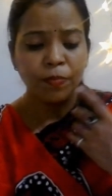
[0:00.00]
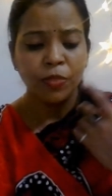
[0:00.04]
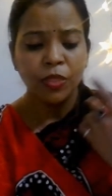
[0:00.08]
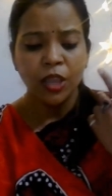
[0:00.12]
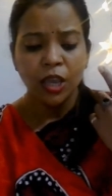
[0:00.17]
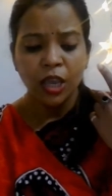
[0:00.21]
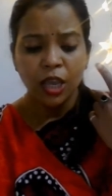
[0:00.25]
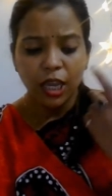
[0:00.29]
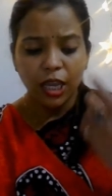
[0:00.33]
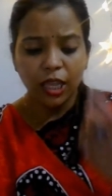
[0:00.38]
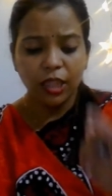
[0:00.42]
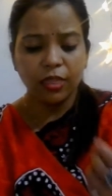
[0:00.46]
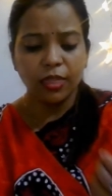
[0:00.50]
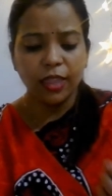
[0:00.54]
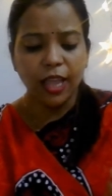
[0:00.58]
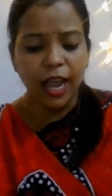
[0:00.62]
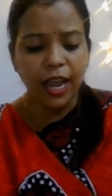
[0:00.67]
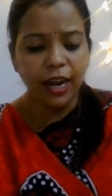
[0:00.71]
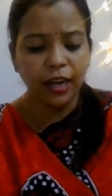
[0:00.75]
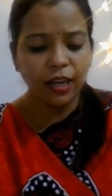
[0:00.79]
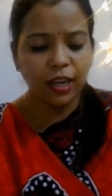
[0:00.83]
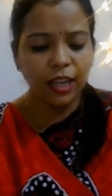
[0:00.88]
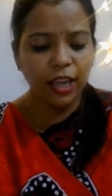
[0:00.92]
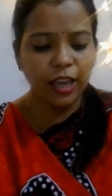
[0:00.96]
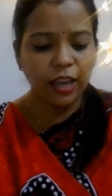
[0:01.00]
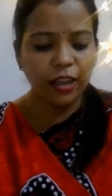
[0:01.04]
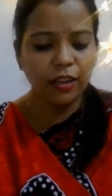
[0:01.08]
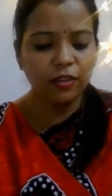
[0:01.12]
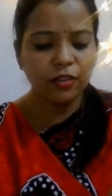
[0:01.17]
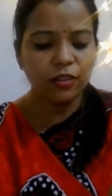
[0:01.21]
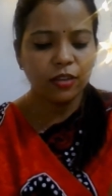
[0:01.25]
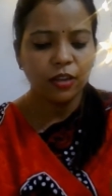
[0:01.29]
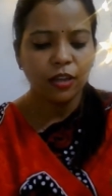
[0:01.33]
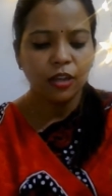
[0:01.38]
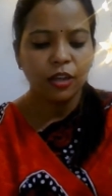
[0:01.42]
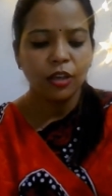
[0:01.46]
In that case,
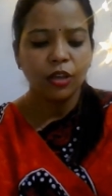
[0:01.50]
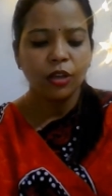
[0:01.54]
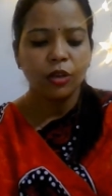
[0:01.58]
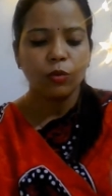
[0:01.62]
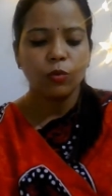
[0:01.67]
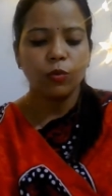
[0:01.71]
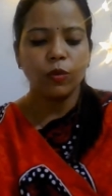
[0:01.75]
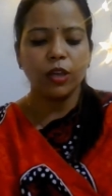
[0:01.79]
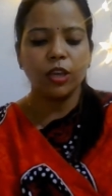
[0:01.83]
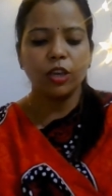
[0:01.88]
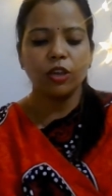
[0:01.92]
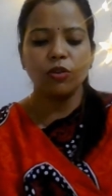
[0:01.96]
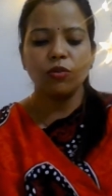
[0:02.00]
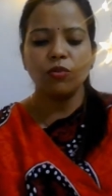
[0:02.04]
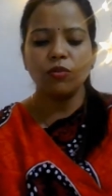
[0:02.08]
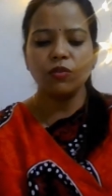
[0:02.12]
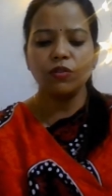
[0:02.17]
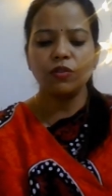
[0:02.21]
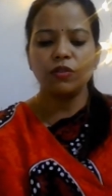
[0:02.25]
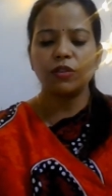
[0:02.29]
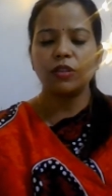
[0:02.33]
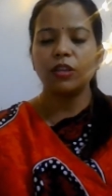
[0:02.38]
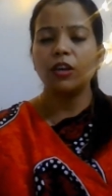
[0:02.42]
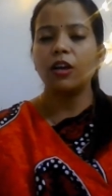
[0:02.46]
we use the